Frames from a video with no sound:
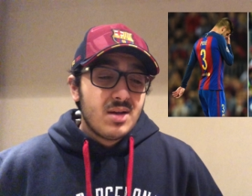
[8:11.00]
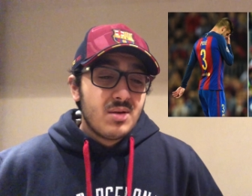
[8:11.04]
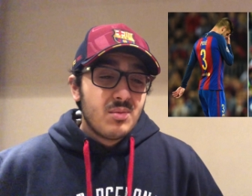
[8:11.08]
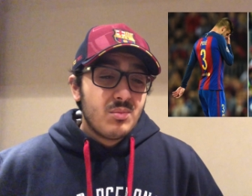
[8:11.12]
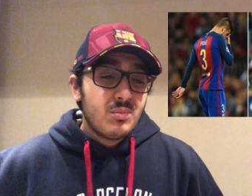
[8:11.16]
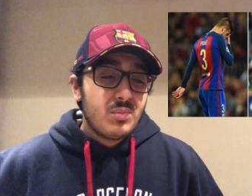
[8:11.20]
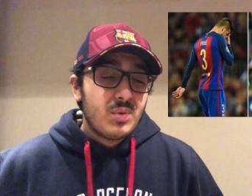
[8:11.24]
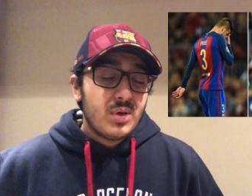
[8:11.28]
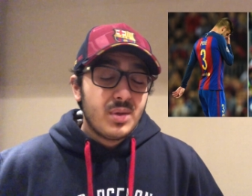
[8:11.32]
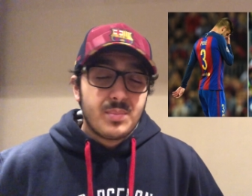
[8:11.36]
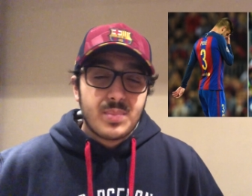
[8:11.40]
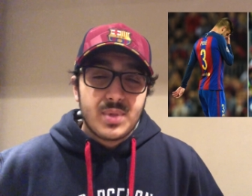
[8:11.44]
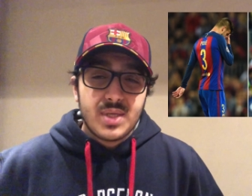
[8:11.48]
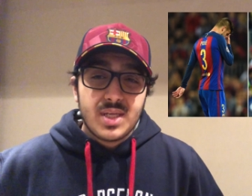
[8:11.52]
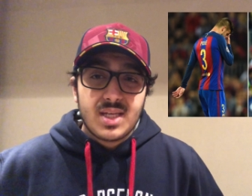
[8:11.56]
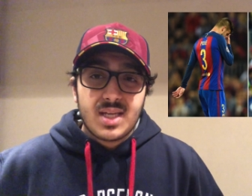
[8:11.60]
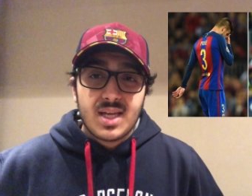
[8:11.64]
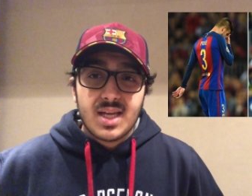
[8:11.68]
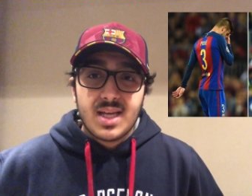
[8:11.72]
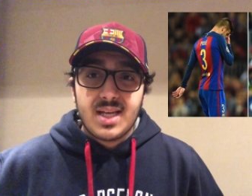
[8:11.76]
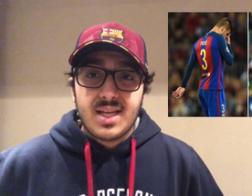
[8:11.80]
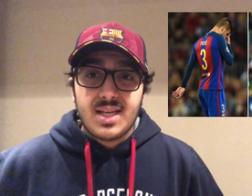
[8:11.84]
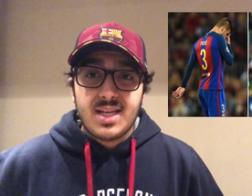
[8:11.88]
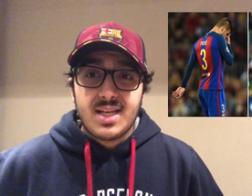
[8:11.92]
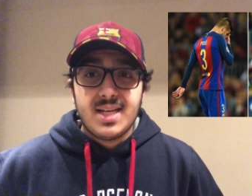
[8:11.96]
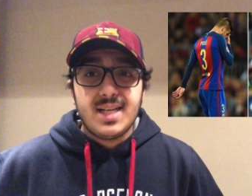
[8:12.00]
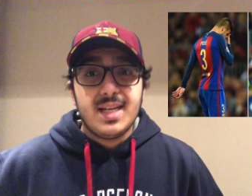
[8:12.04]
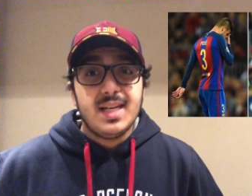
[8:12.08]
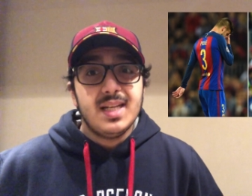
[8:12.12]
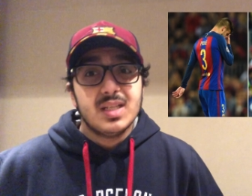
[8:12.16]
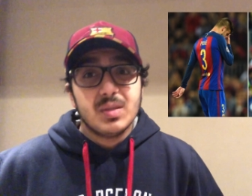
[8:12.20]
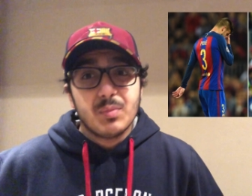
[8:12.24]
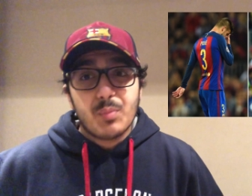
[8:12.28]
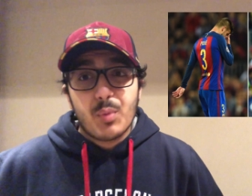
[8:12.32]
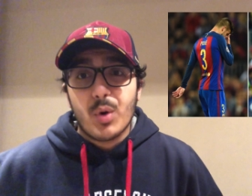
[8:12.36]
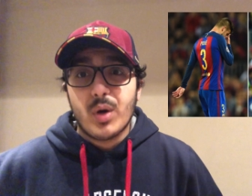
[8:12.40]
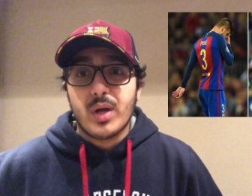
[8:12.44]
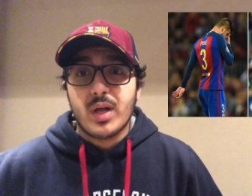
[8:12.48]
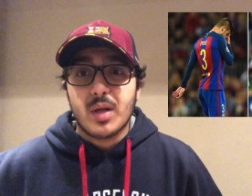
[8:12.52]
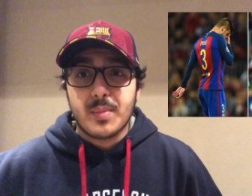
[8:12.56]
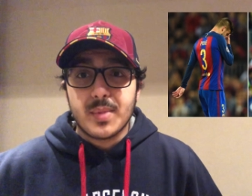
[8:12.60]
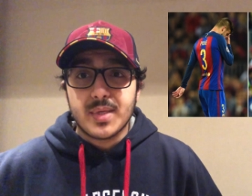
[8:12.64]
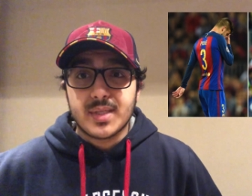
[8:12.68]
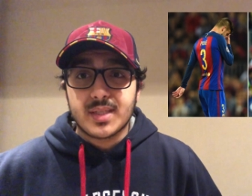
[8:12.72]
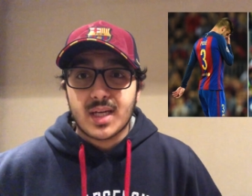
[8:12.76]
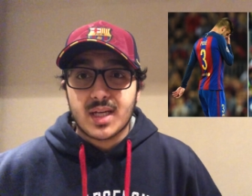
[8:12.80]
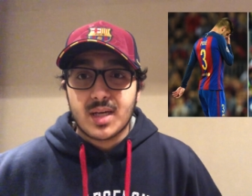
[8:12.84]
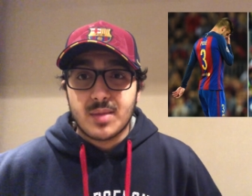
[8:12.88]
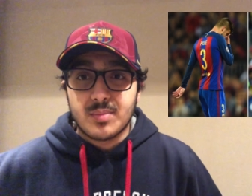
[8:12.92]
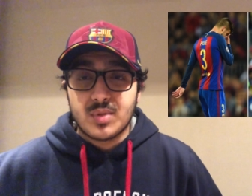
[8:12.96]
But Pique, he needs a Puyol
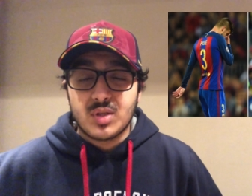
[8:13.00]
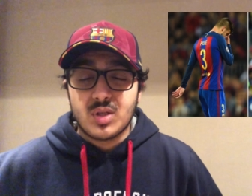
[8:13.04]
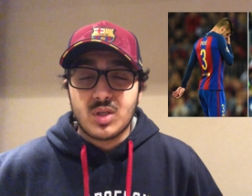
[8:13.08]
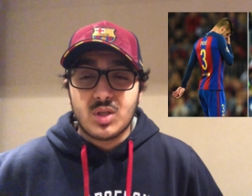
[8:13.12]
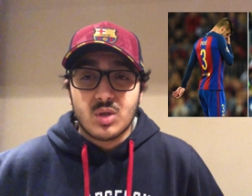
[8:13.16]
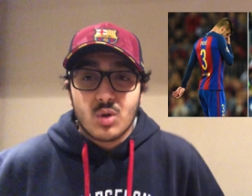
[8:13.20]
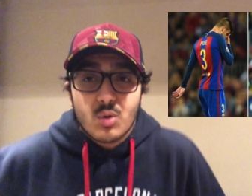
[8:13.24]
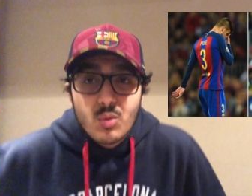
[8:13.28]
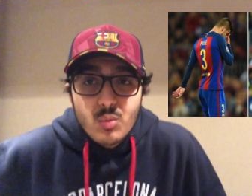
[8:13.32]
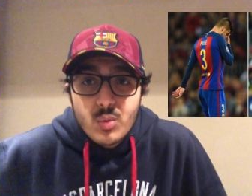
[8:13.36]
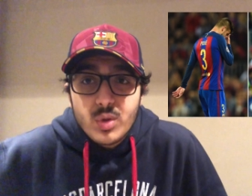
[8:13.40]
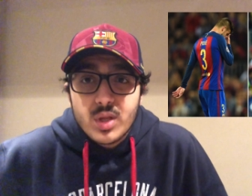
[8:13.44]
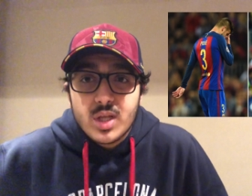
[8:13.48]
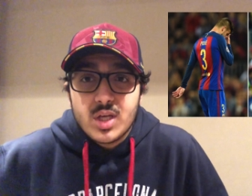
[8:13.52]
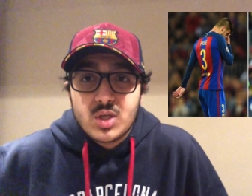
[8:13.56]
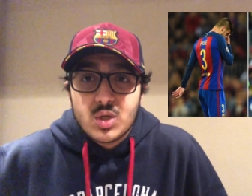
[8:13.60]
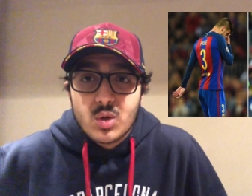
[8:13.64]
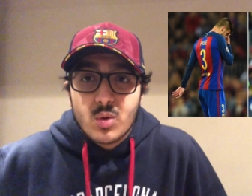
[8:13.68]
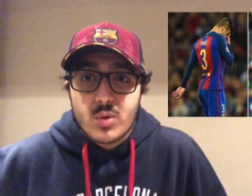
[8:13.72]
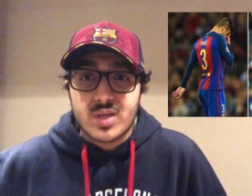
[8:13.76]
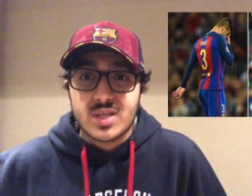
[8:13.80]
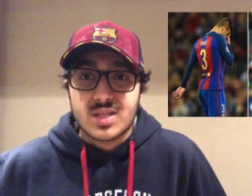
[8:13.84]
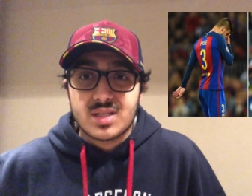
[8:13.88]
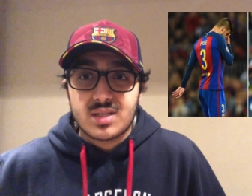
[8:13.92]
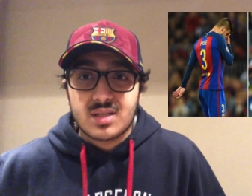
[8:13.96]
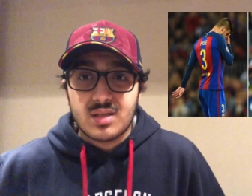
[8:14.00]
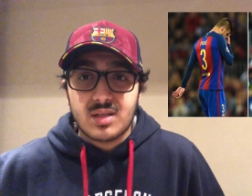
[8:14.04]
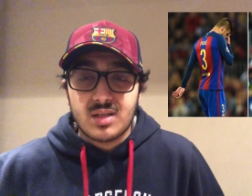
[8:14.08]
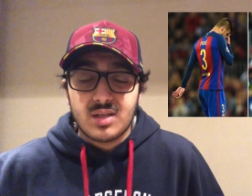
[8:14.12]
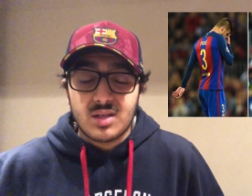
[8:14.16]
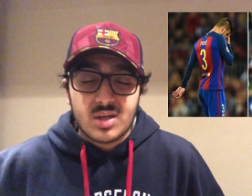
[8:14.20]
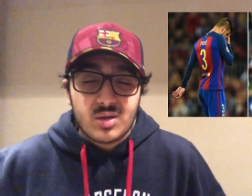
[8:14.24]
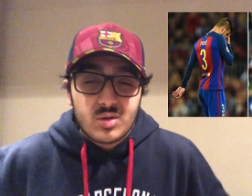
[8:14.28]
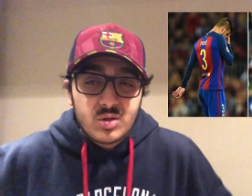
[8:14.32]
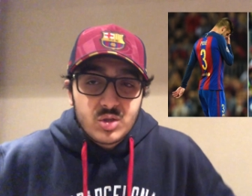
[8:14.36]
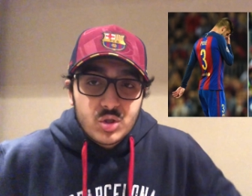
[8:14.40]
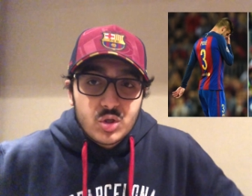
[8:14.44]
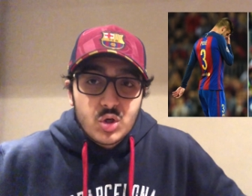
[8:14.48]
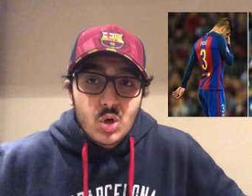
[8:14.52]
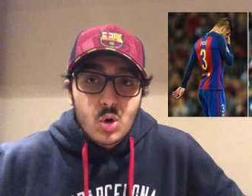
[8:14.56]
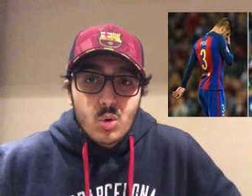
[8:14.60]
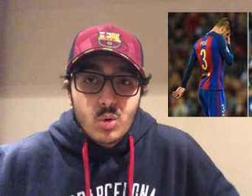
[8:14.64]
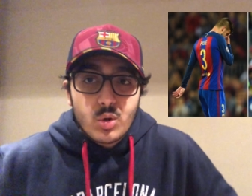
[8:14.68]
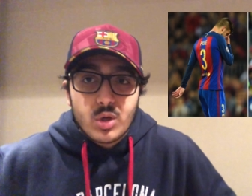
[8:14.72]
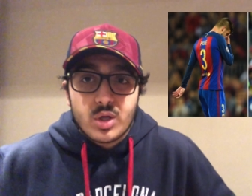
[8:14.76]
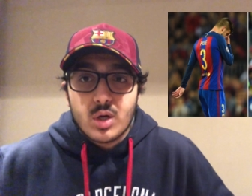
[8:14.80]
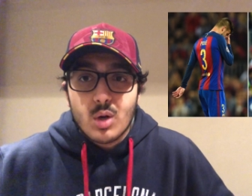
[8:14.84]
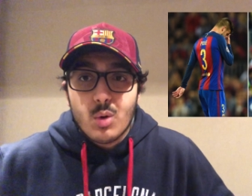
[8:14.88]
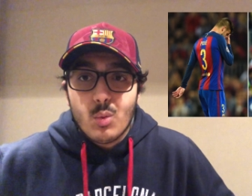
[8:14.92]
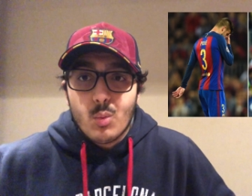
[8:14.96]
beside him to really show
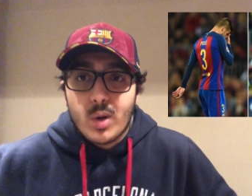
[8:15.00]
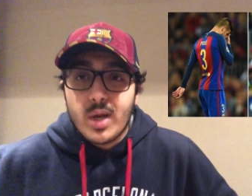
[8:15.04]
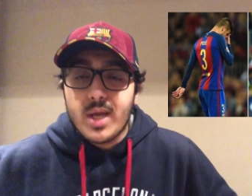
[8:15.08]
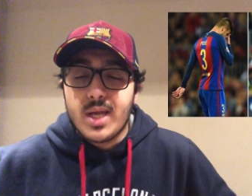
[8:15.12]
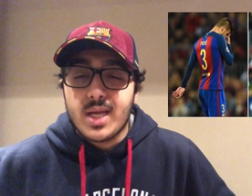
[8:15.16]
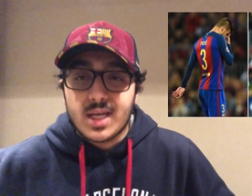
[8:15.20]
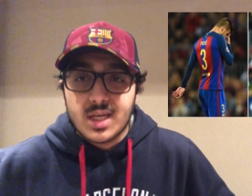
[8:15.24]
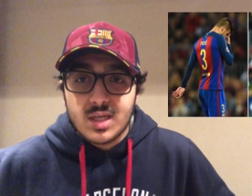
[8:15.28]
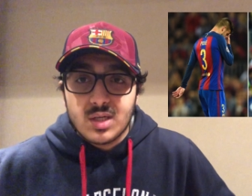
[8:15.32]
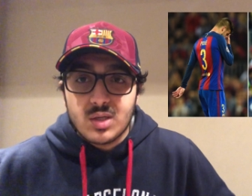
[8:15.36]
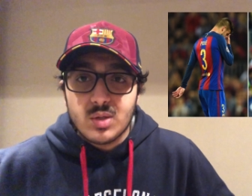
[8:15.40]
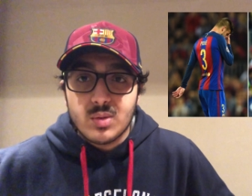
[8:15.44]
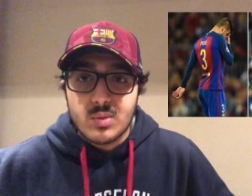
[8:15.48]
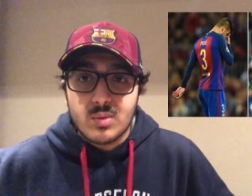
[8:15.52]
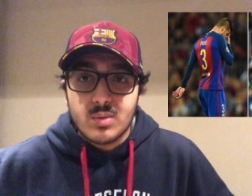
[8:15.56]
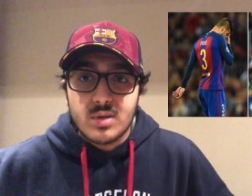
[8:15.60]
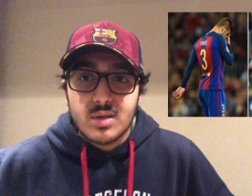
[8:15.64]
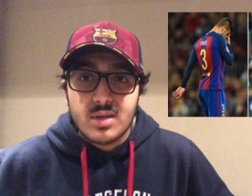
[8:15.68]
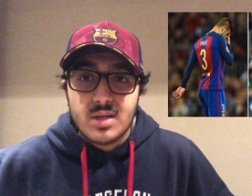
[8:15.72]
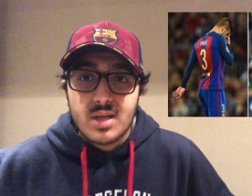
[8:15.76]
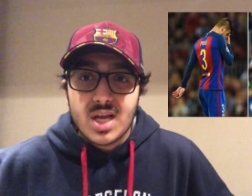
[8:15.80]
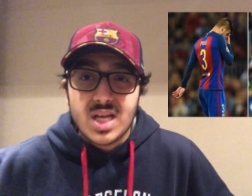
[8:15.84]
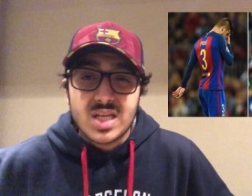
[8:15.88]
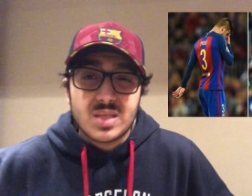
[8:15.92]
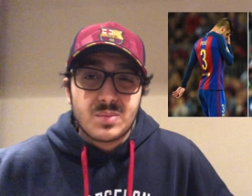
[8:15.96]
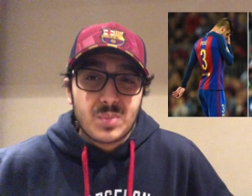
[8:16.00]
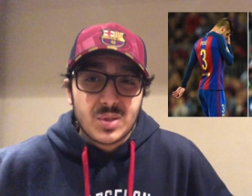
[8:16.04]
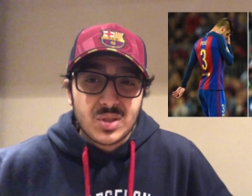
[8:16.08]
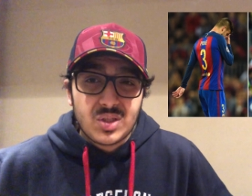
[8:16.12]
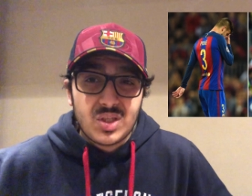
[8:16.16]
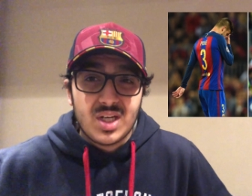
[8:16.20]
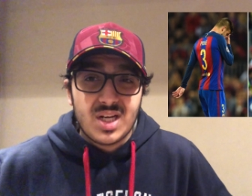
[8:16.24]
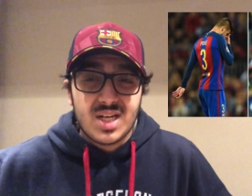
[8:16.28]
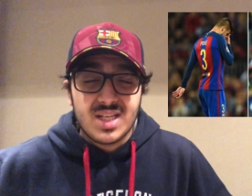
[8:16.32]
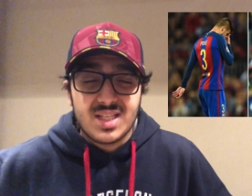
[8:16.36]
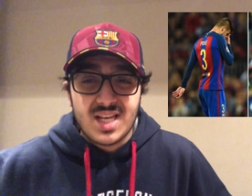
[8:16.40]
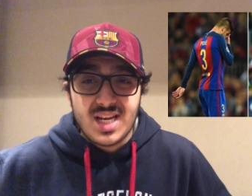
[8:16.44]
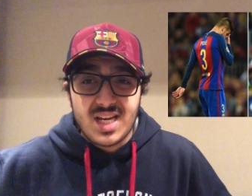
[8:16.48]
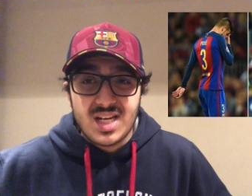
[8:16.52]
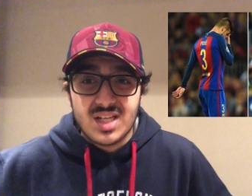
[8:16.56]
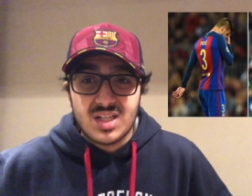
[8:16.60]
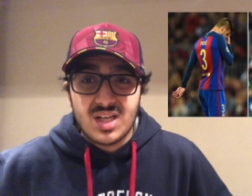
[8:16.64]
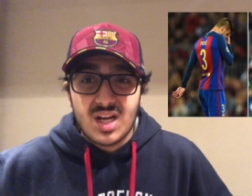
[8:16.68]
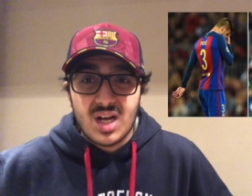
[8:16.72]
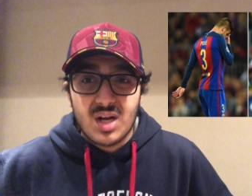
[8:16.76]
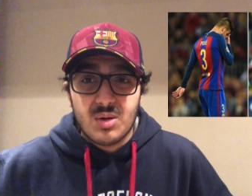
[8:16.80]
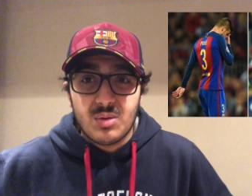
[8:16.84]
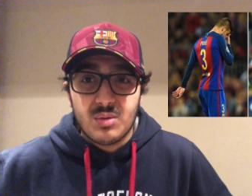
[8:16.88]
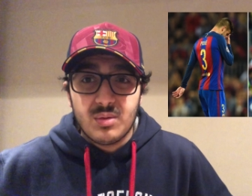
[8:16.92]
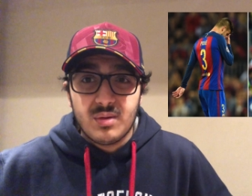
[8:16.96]
what he can do, especially at his age
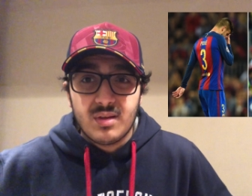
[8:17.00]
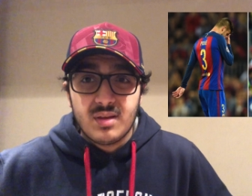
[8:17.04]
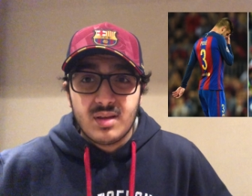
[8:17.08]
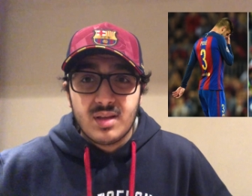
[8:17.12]
now.